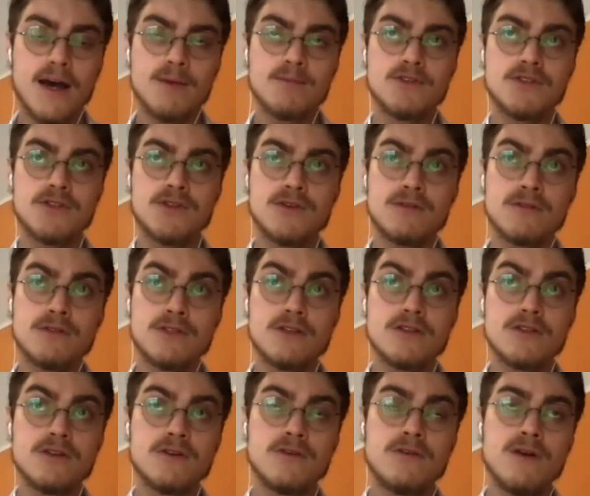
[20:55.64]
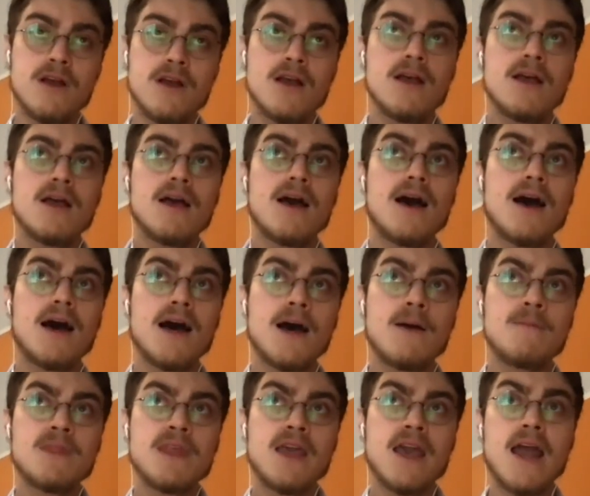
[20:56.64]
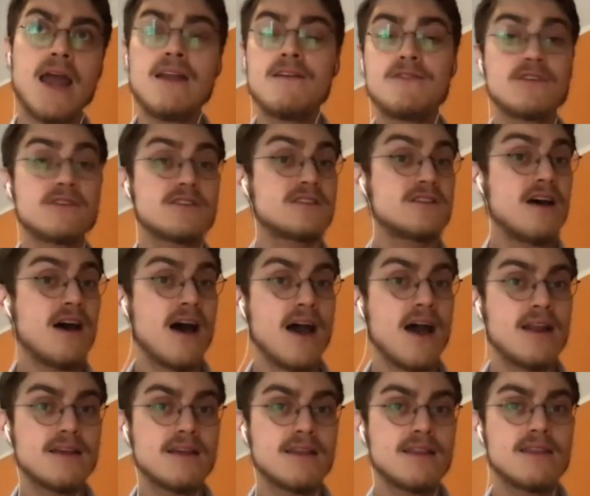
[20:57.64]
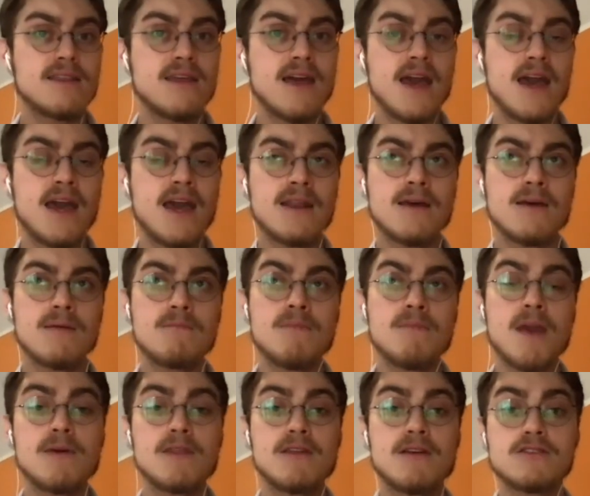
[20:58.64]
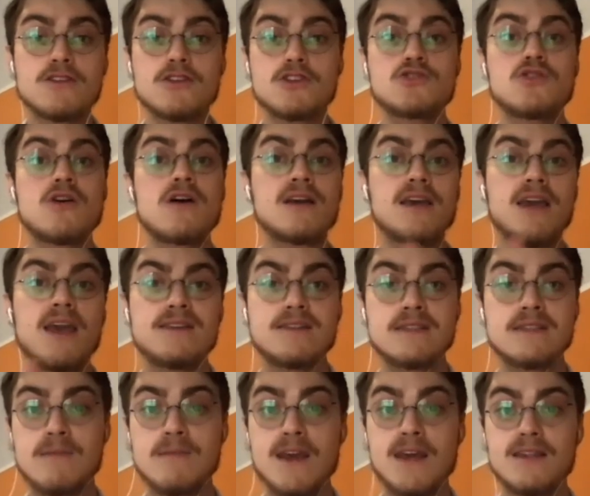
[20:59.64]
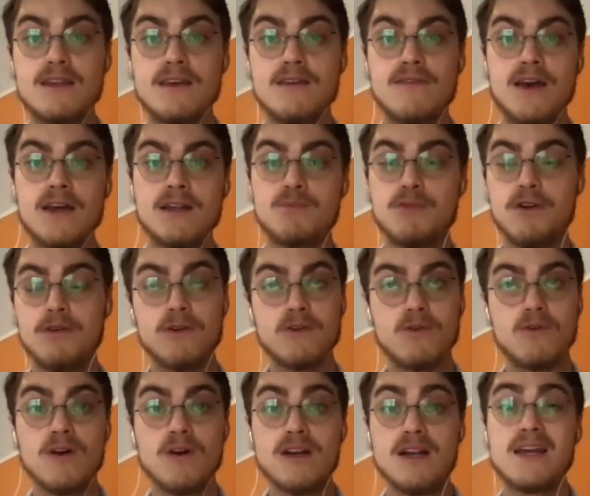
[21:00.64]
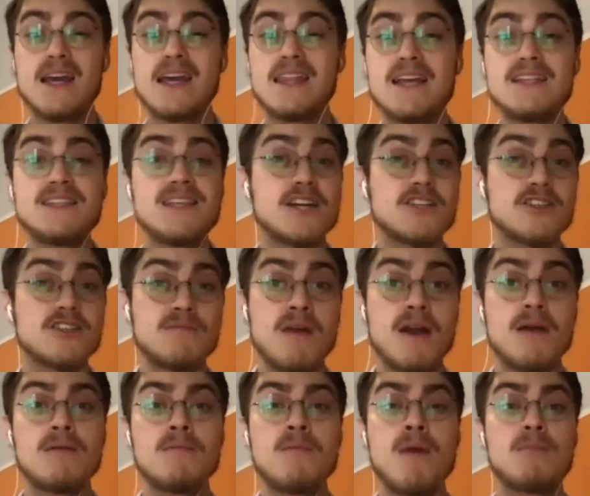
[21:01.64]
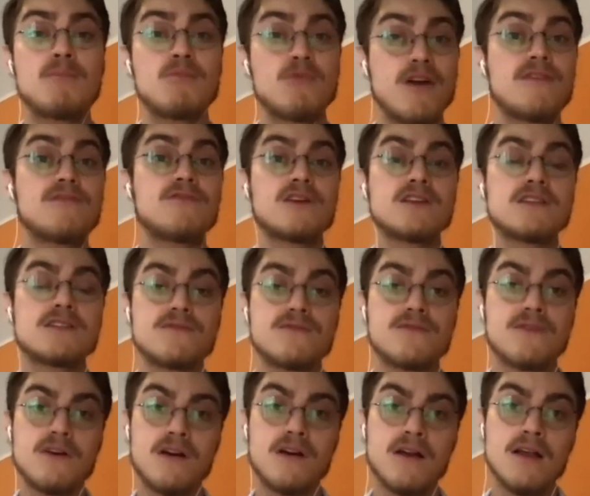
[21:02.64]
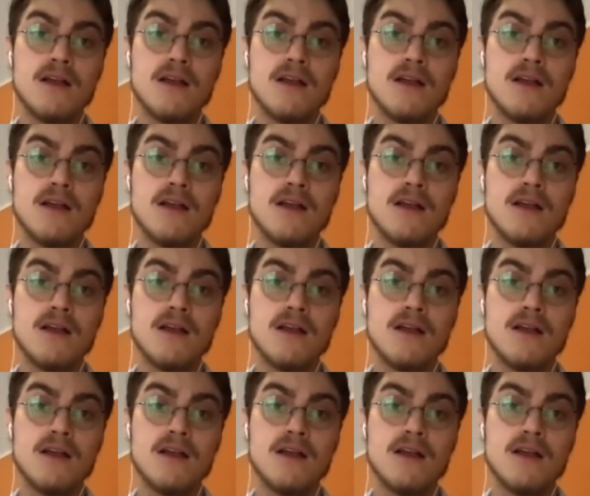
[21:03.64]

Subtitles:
to do? And if there's not, then maybe there's a strong case to make the event pre-recorded. And that's actually my preference for